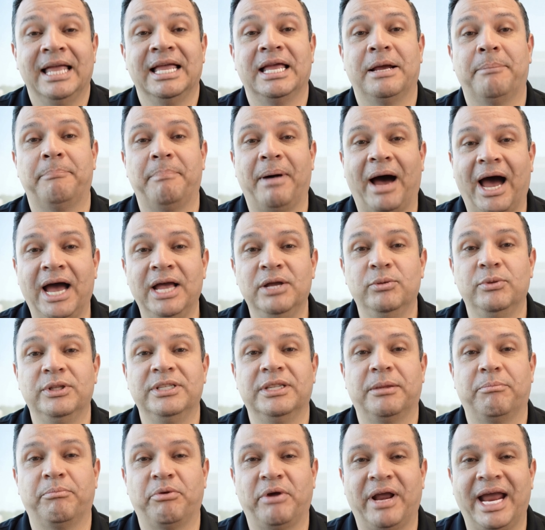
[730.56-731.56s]
Combined
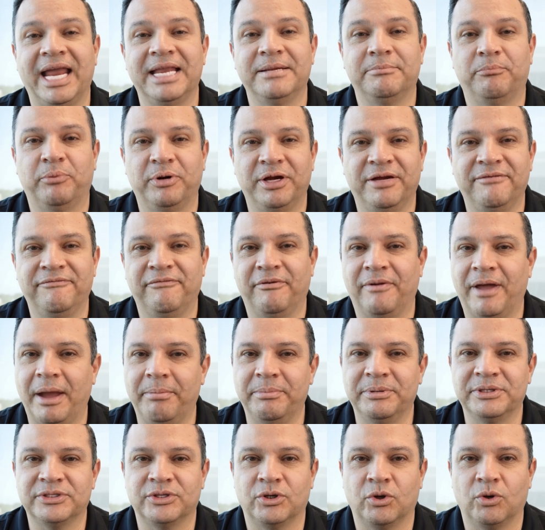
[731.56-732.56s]
with the brand brief from
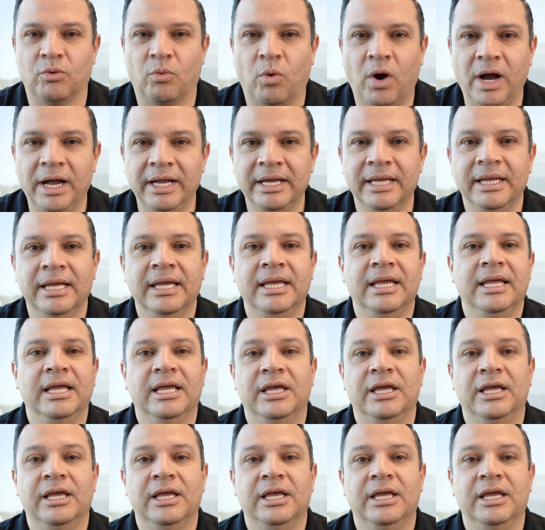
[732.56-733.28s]
episode 1,